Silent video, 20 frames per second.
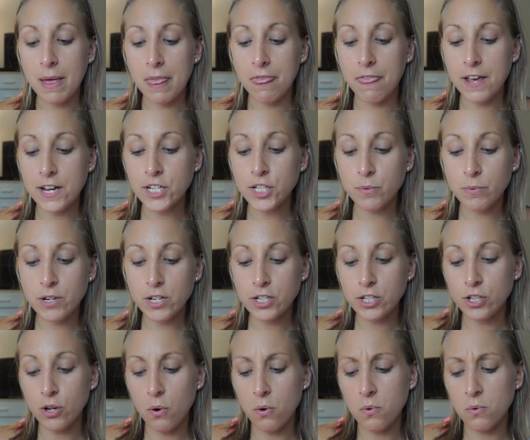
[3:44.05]
This
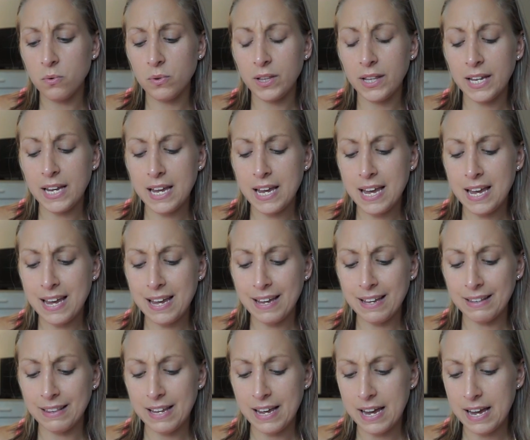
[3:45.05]
was
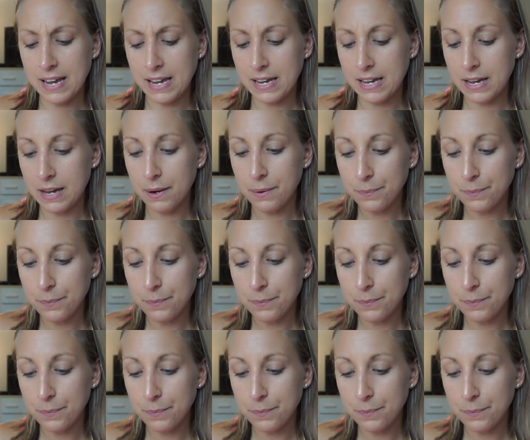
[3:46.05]
only like